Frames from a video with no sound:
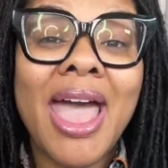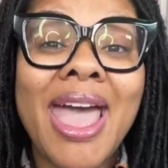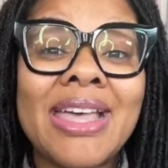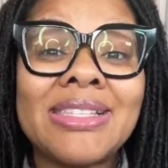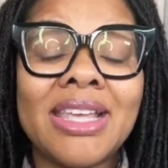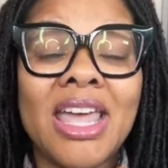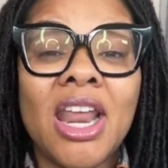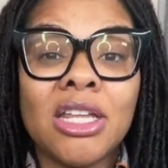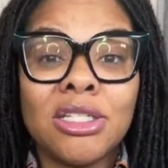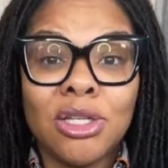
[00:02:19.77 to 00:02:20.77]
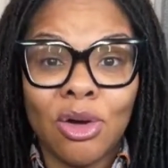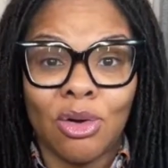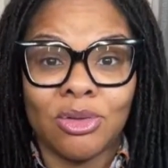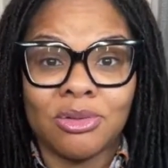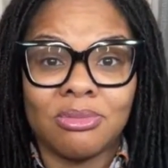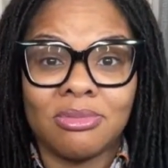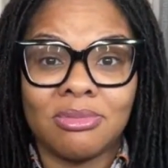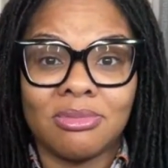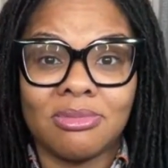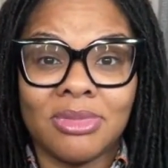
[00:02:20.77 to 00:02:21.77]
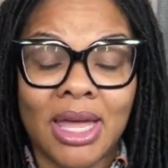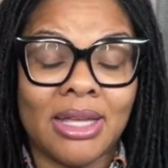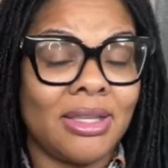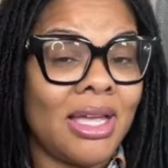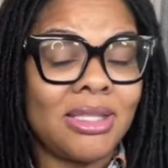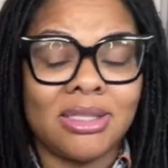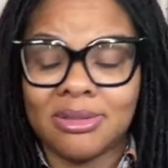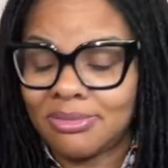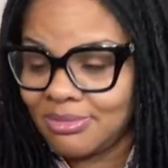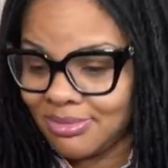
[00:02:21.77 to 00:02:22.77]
as an adult. Like, that's